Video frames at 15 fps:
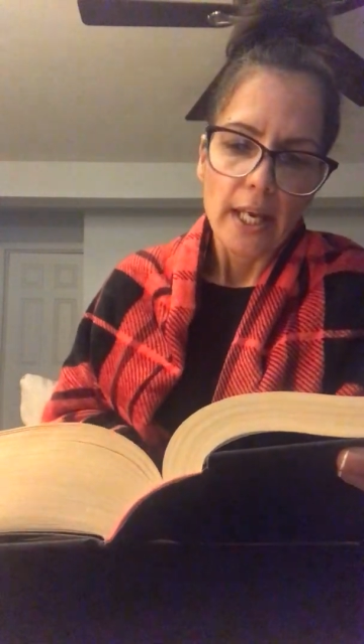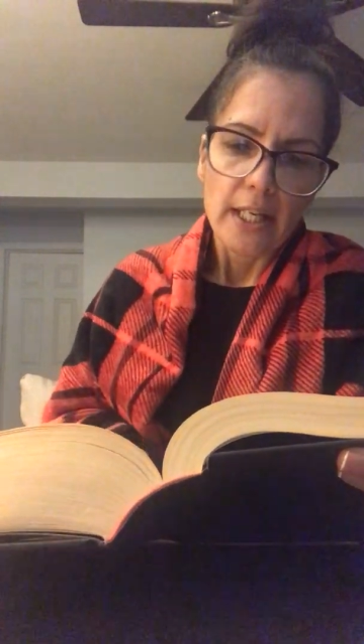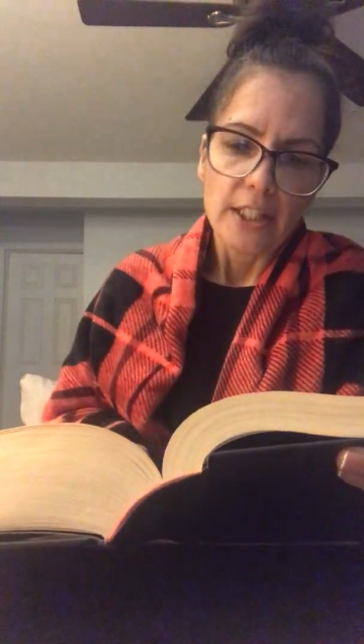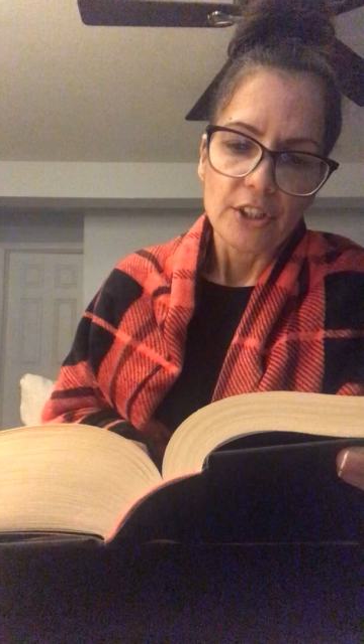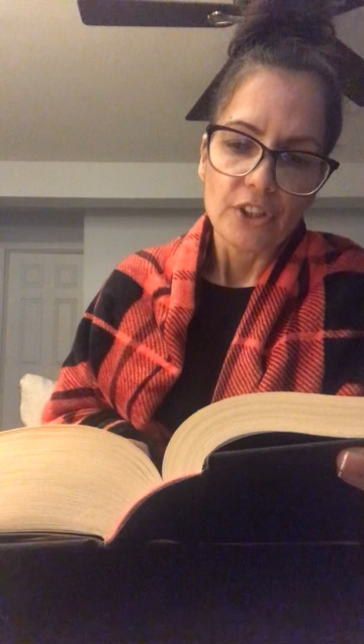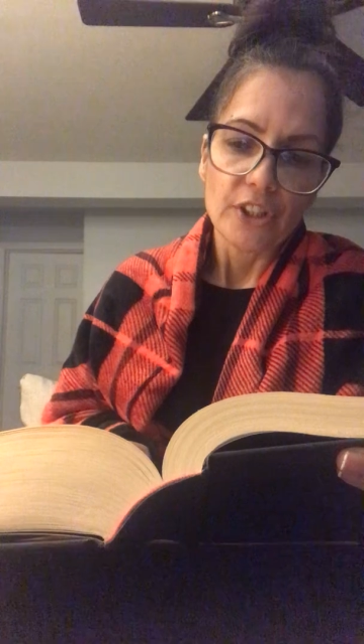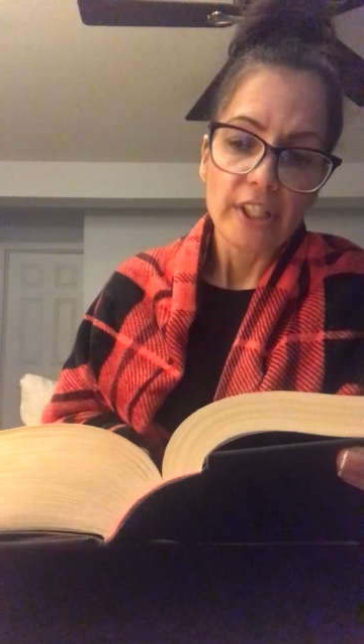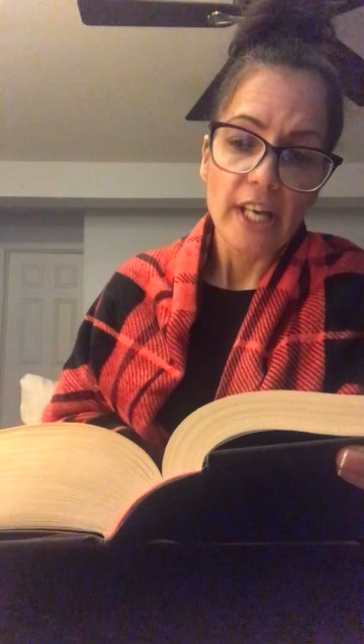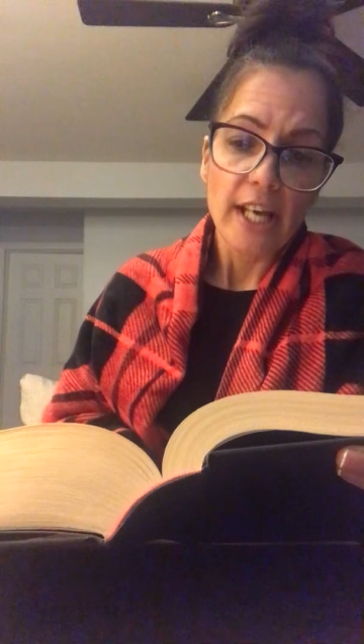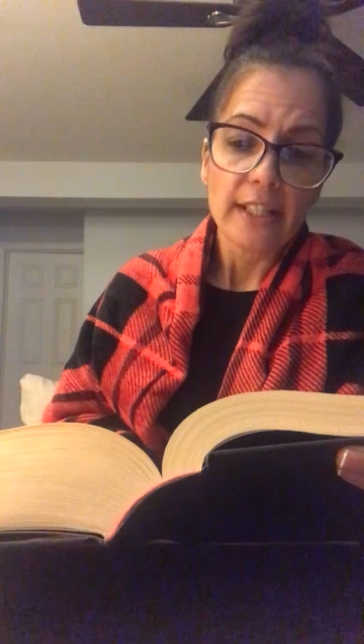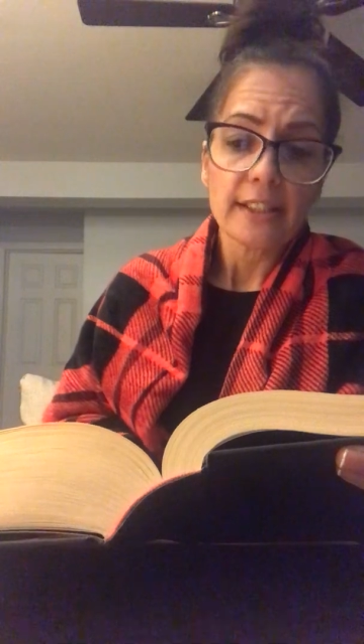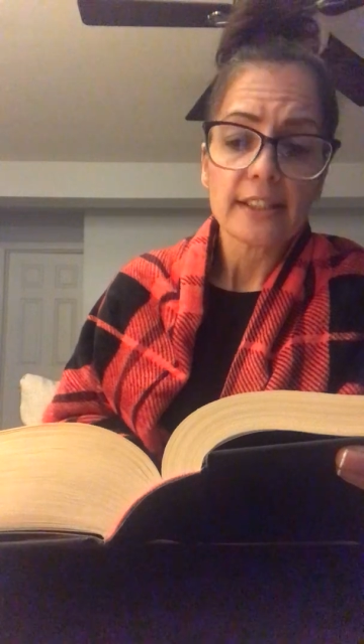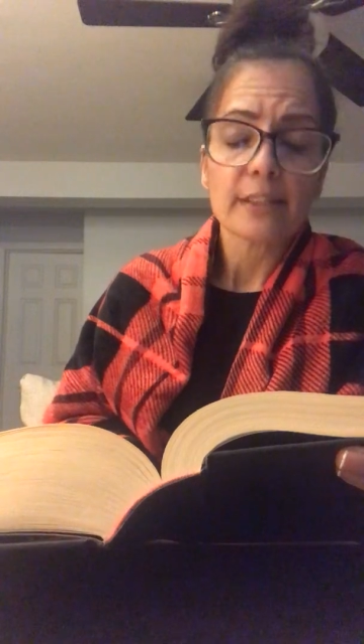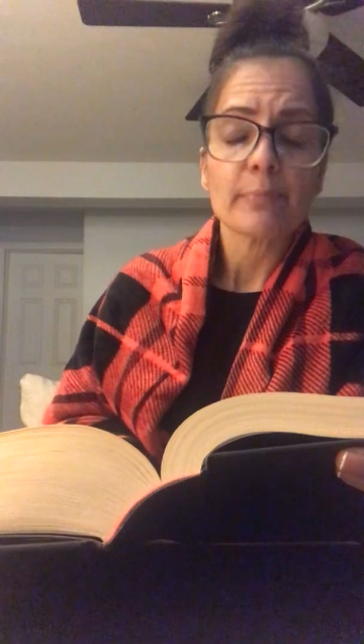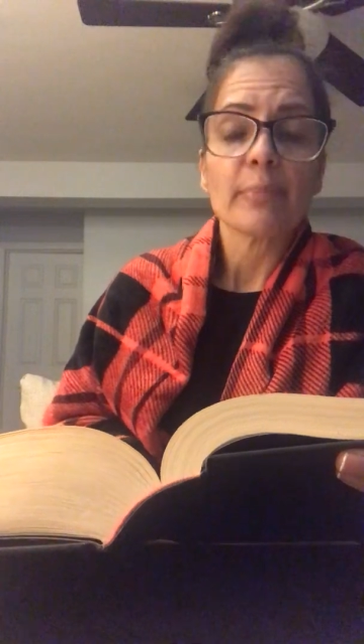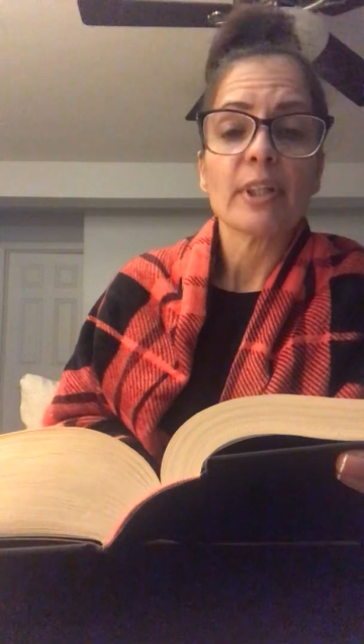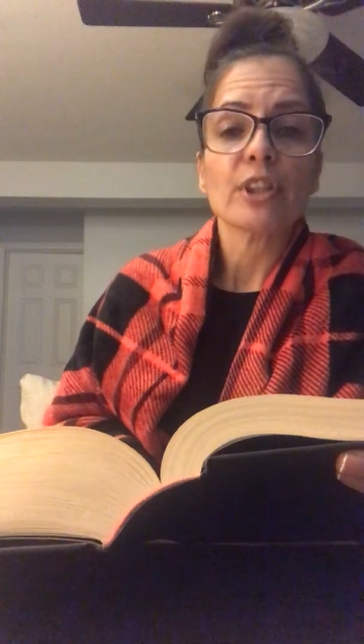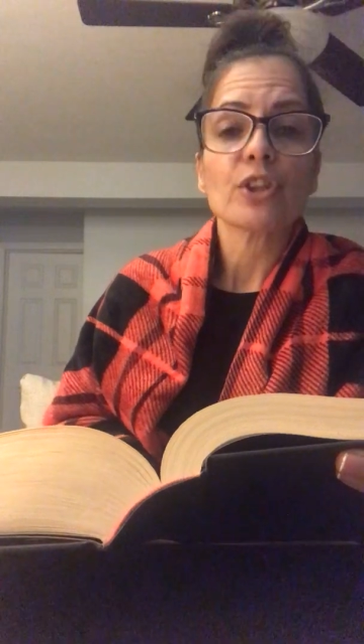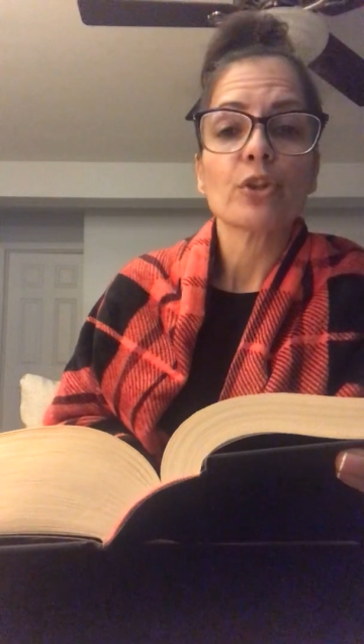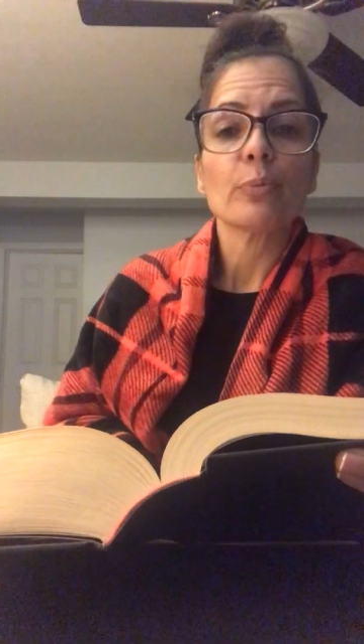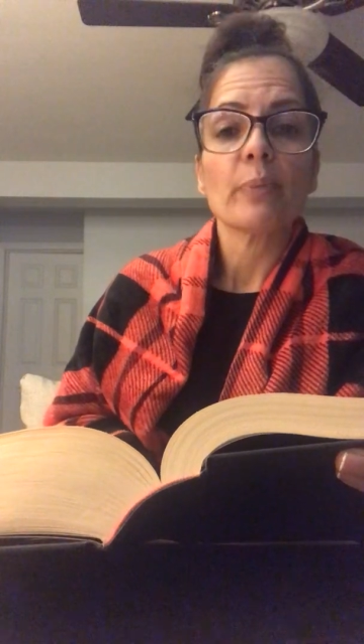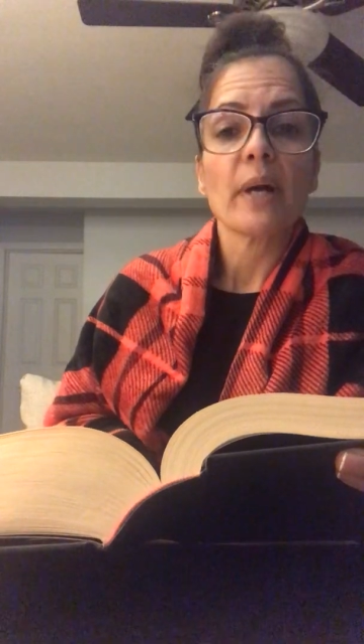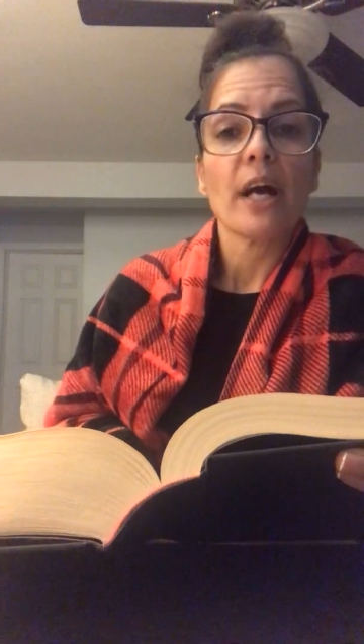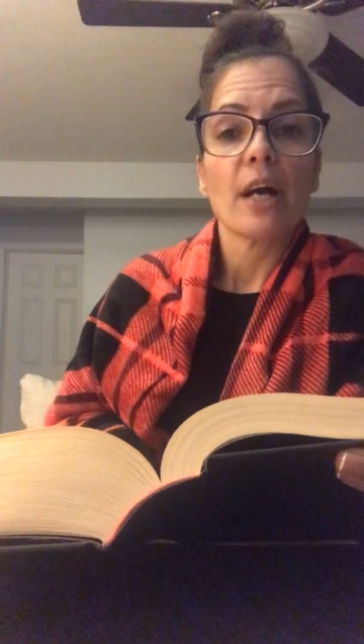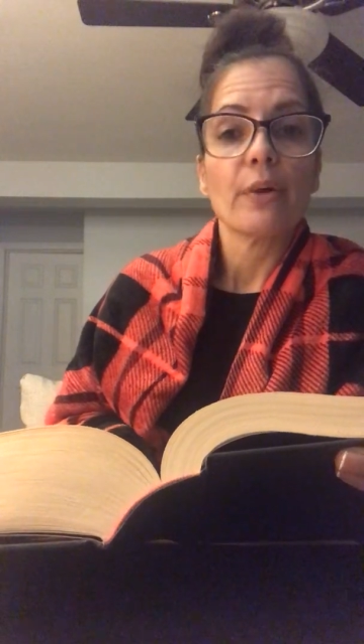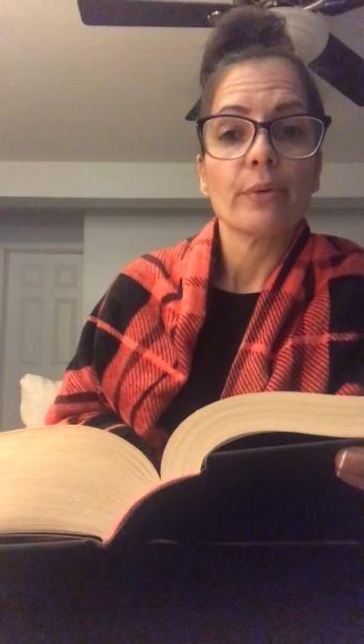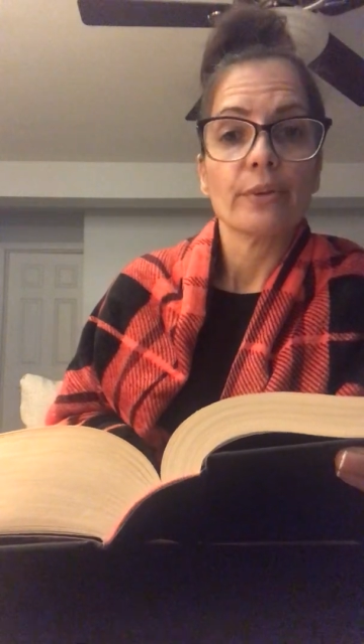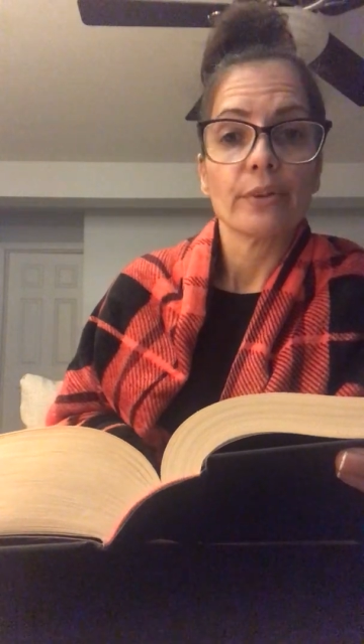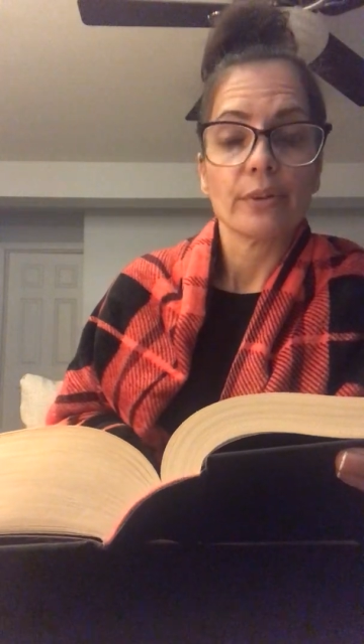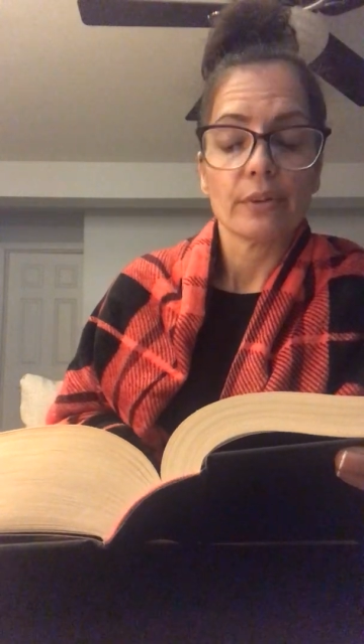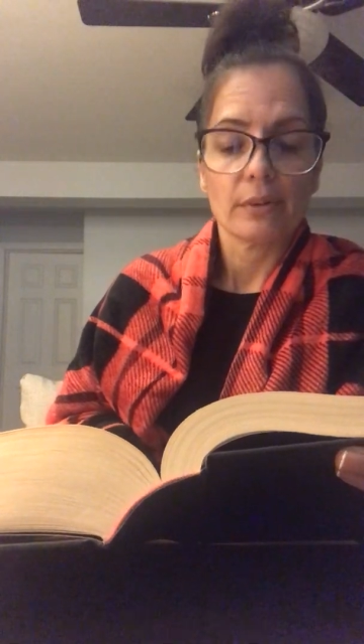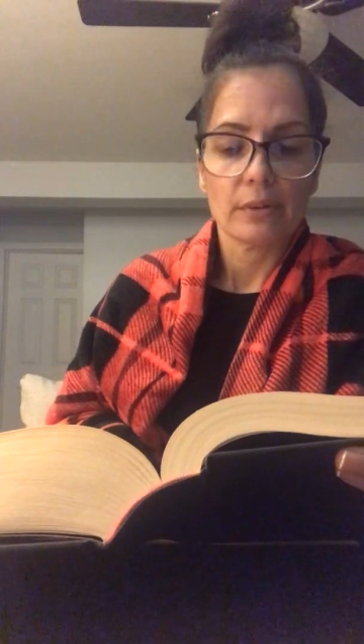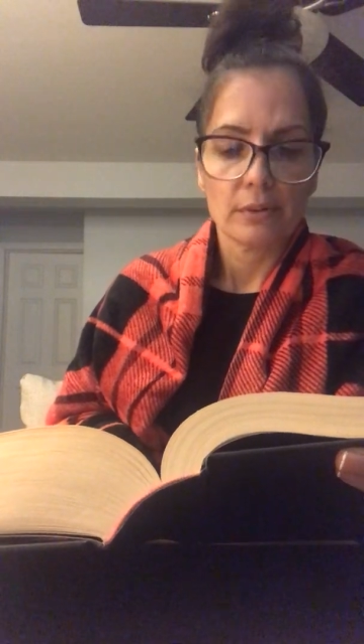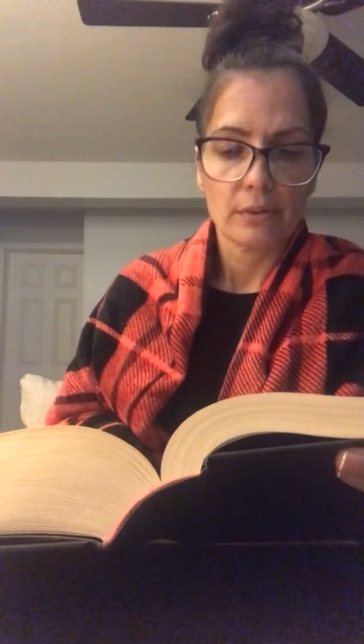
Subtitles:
She had a special power,